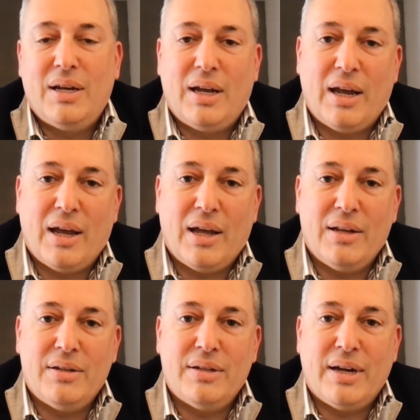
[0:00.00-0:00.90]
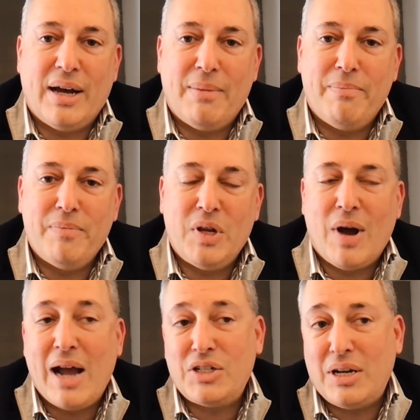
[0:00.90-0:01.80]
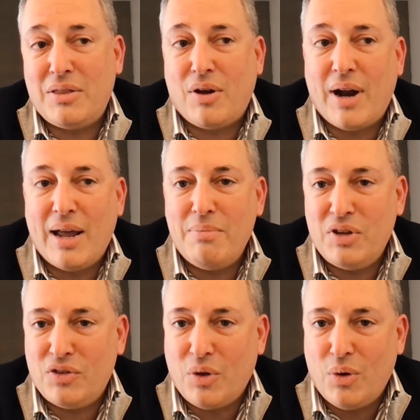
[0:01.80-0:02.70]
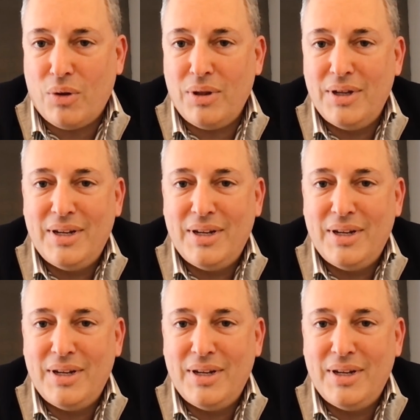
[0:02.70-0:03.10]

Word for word: and um, you know i actually thought i had missed the whole